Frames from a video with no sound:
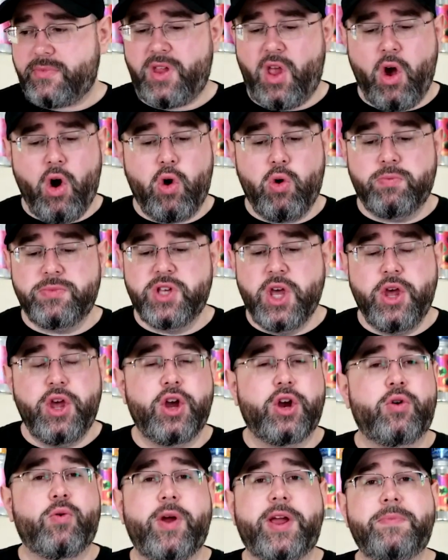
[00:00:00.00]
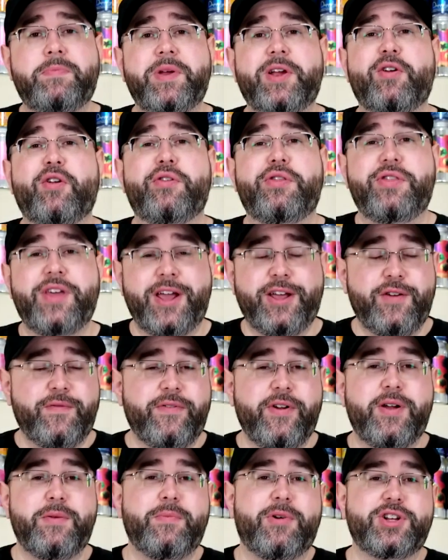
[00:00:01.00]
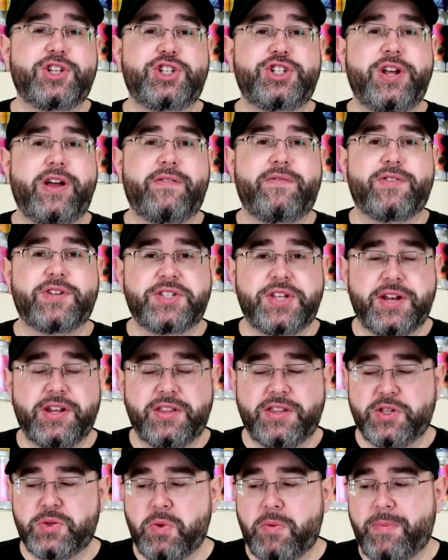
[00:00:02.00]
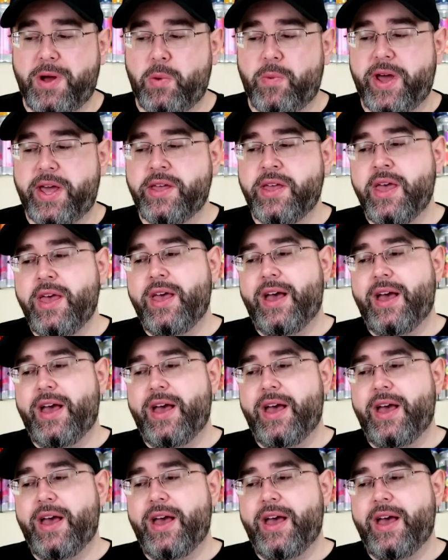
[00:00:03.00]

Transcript: HOMES. Great beer. Thank you very much, Jeff, for sending this one my way.